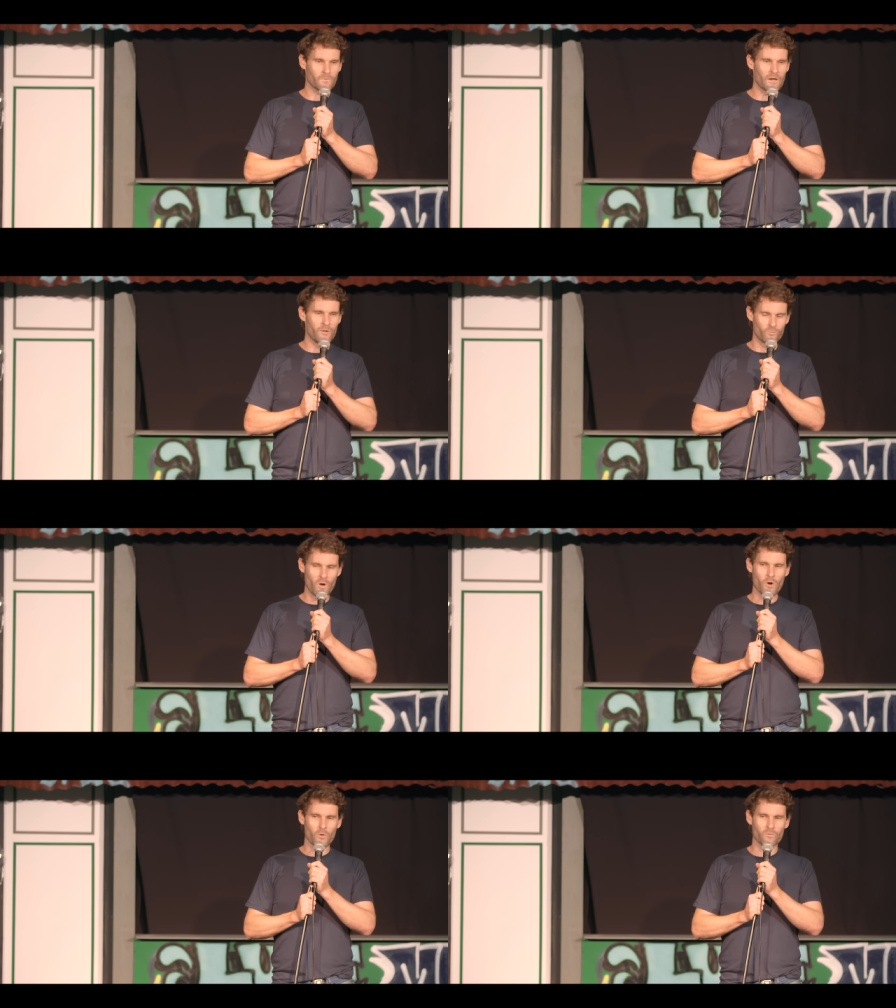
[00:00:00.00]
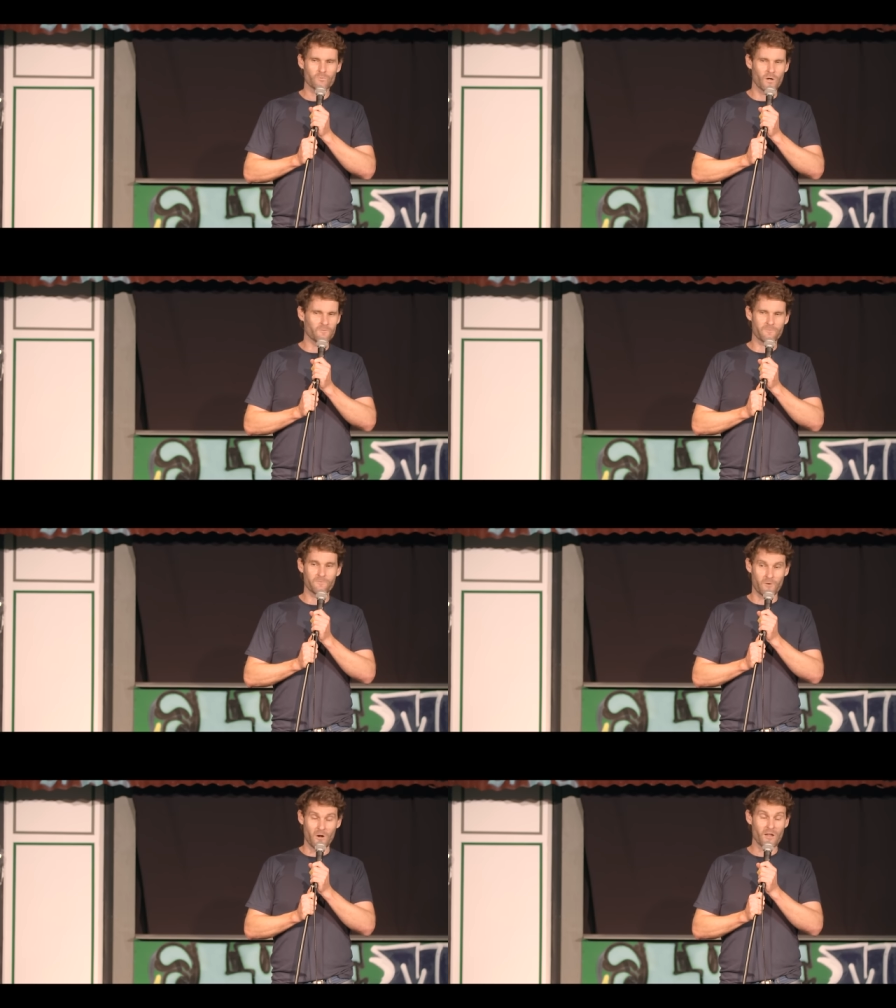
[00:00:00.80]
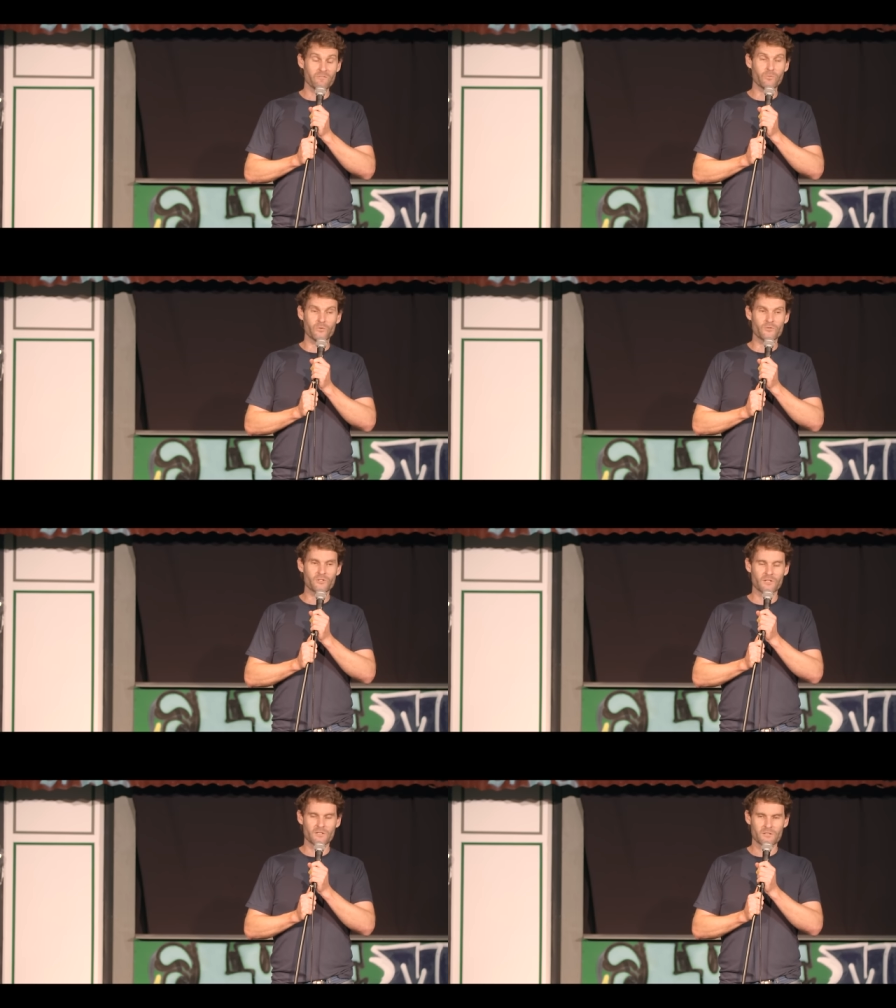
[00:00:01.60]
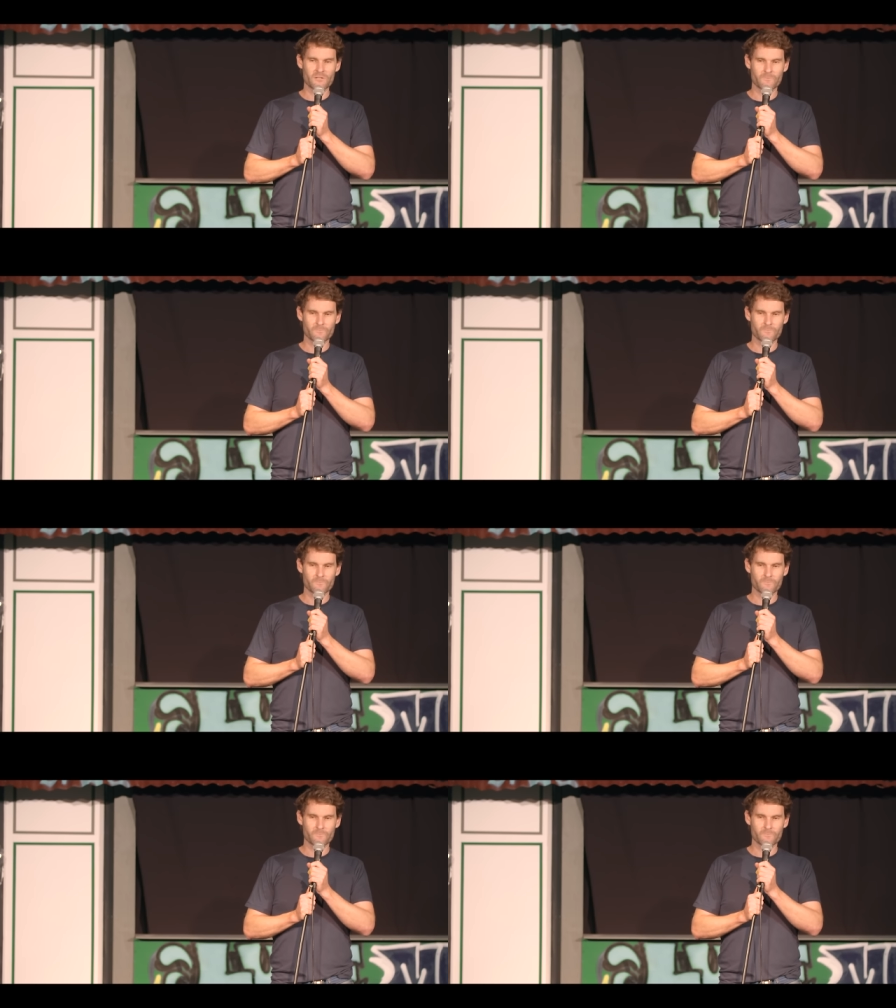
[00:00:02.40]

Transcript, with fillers: In a row. I've, I love blue cheese.